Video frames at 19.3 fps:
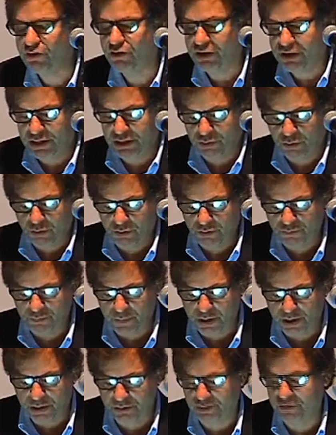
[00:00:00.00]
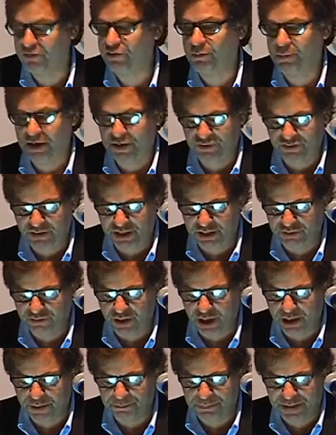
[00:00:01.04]
a hero of modernism as
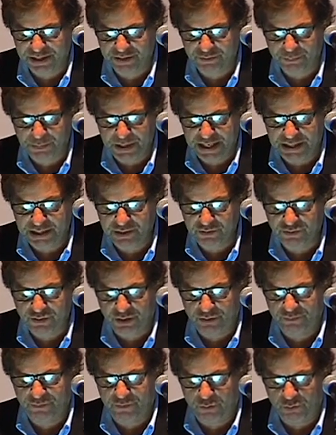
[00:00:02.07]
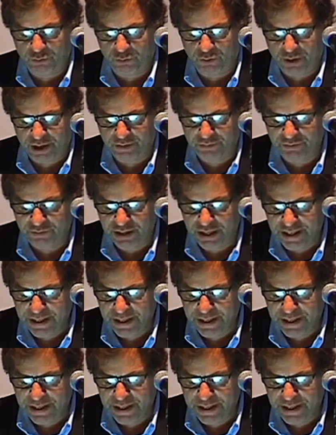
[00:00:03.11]
Cézanne based paintings on photographs,